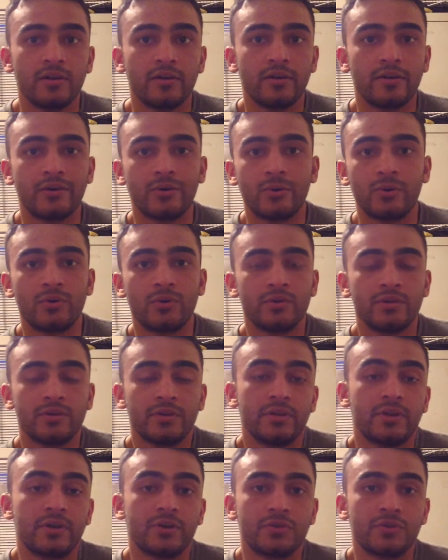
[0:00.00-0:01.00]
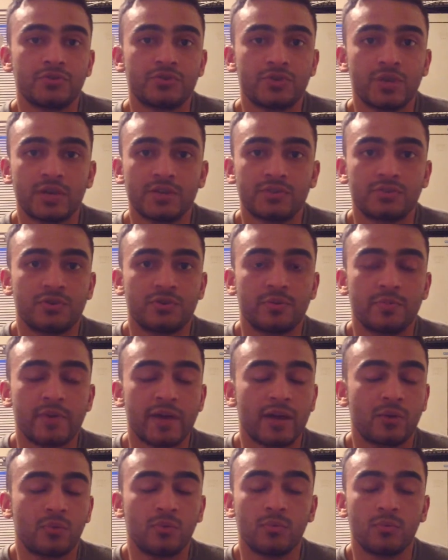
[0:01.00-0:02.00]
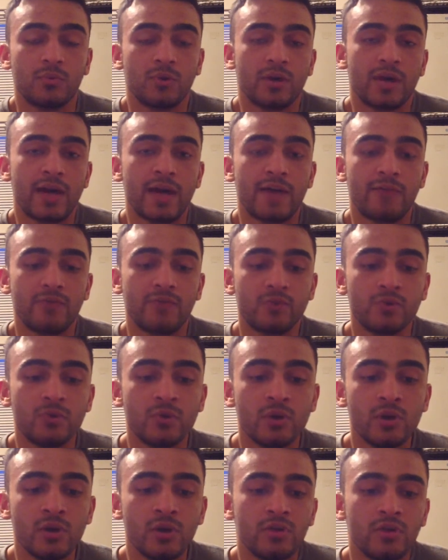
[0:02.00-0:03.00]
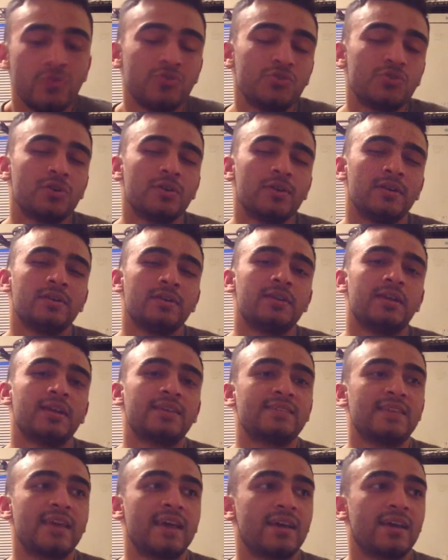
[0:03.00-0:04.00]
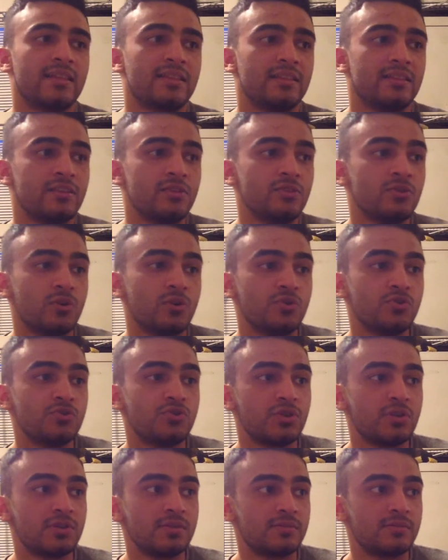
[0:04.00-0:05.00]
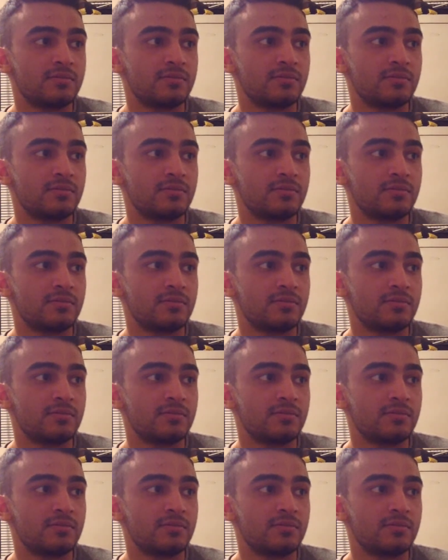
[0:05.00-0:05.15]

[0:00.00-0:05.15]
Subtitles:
or your chest or your back, what have you, you shouldn't exactly, you shouldn't